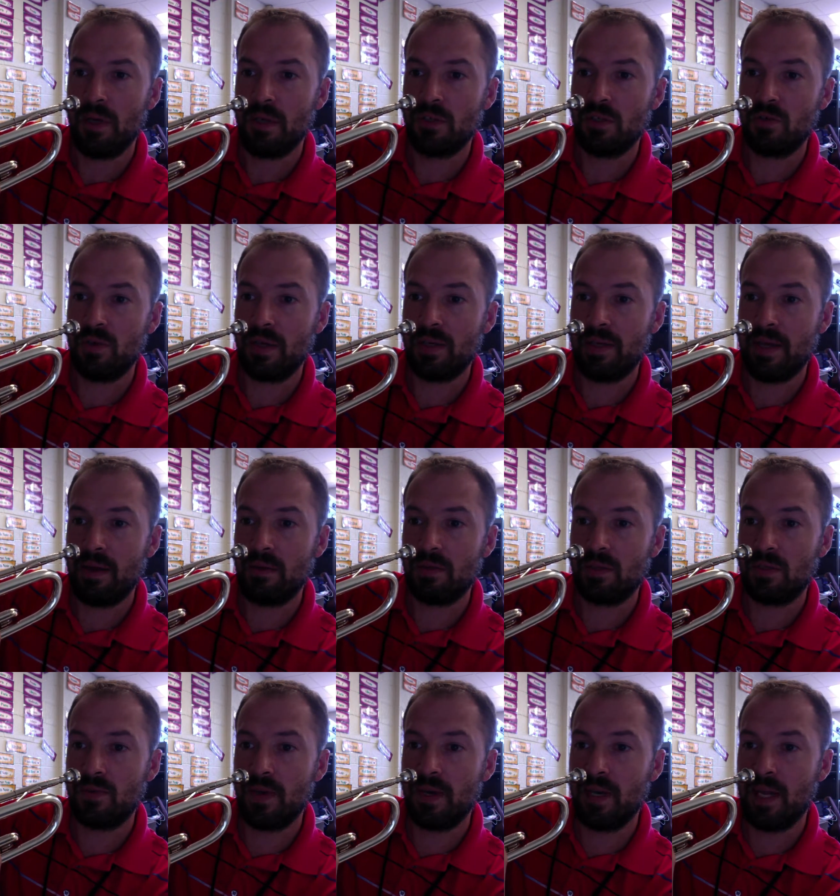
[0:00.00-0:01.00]
Straight down,
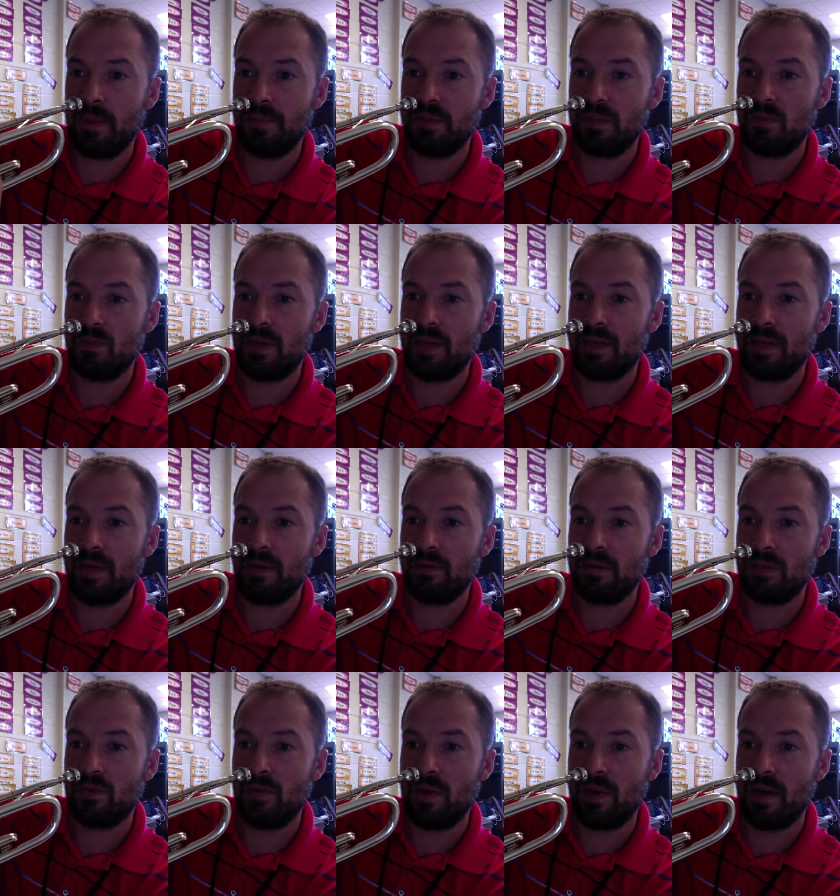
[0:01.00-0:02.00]
straight up, straight down,
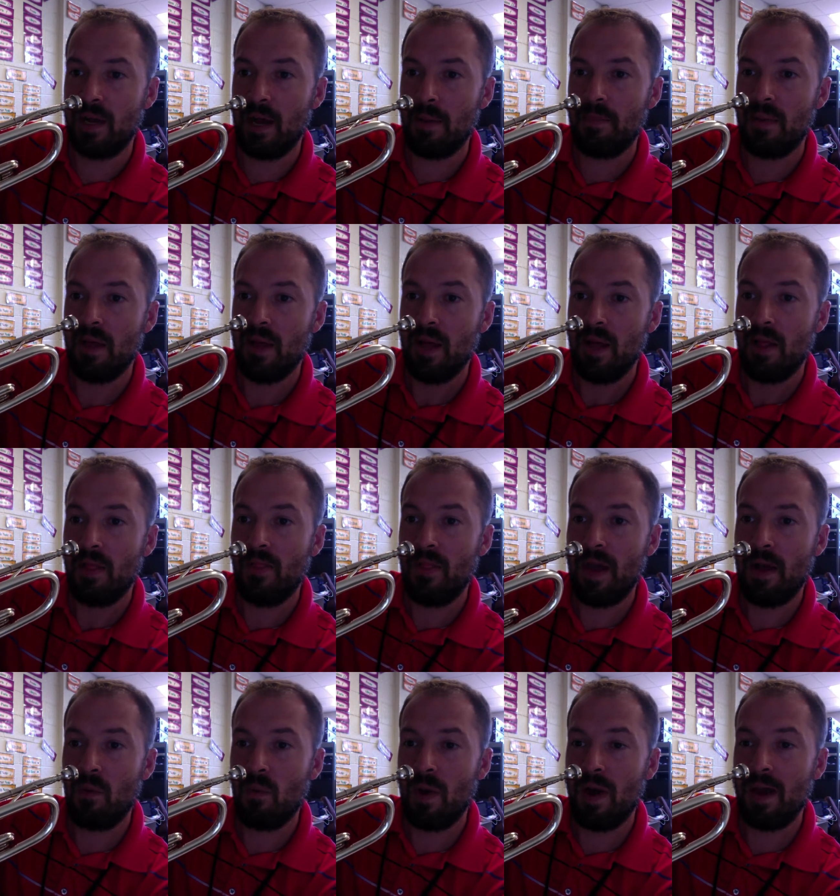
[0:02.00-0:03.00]
straight up.
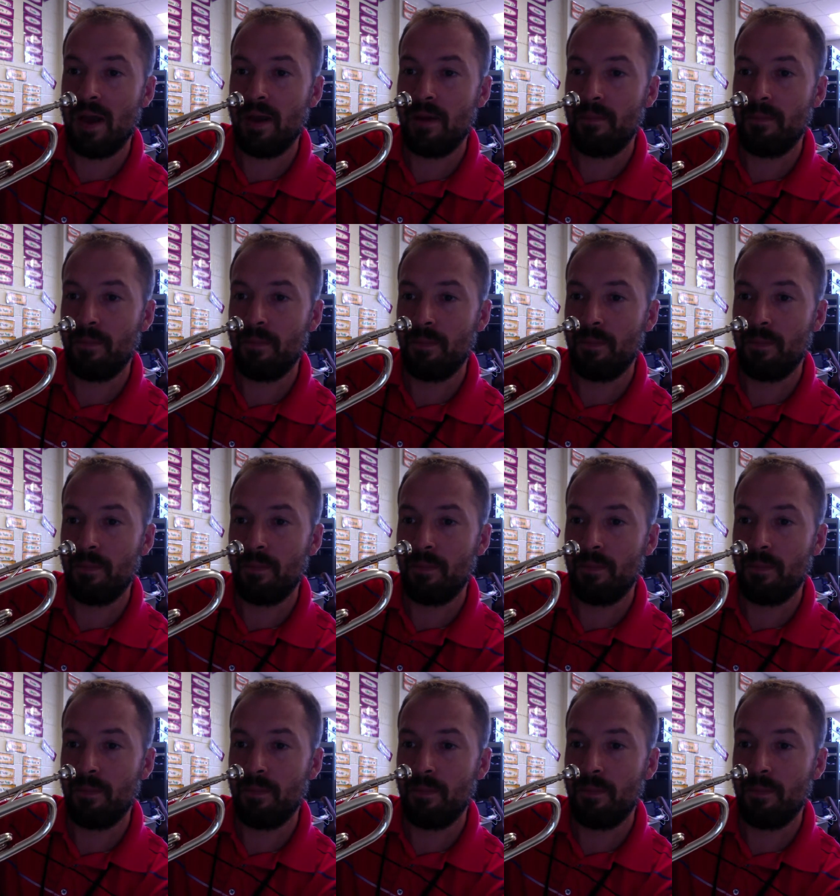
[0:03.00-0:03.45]
That way,